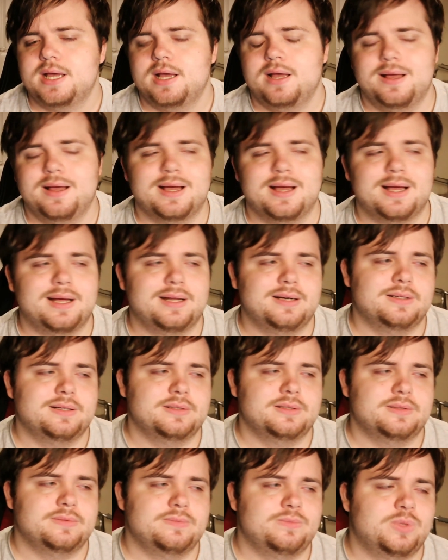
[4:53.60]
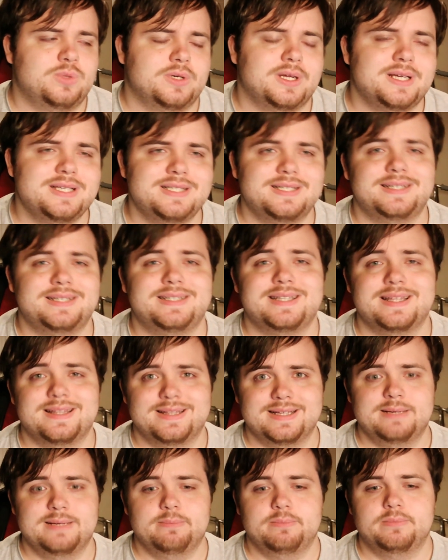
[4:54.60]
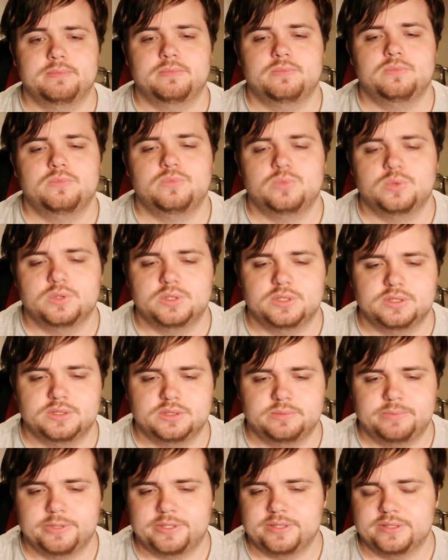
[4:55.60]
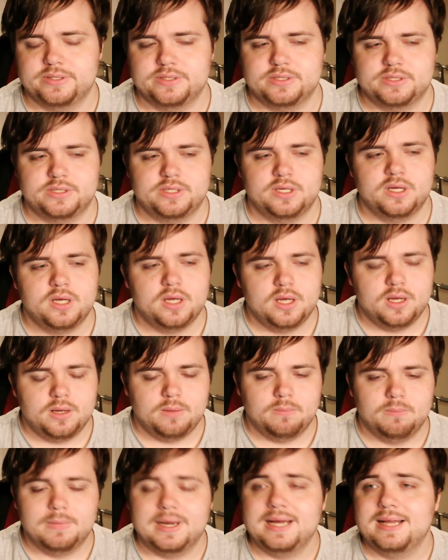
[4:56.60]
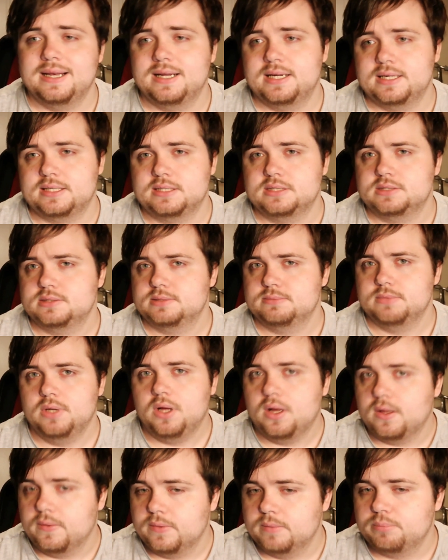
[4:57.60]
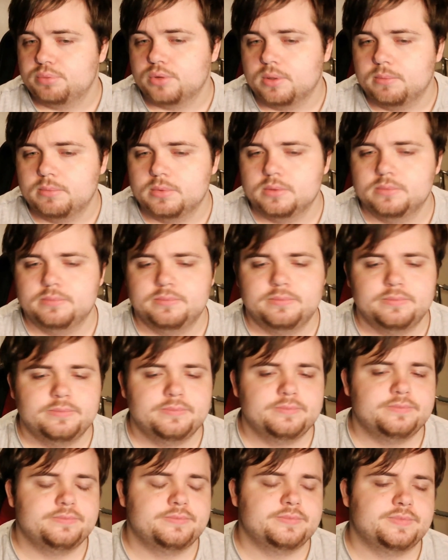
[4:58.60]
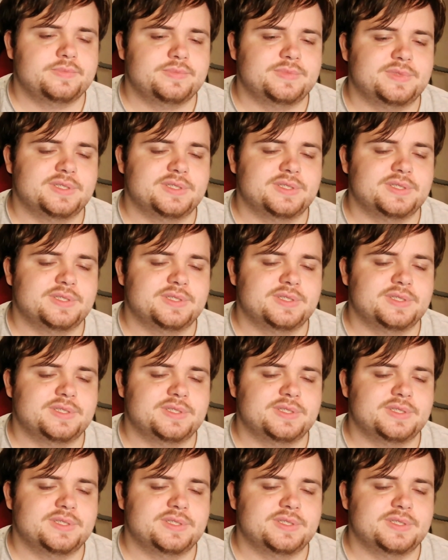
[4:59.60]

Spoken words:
And what I said to them was because my legs aren't the problem. the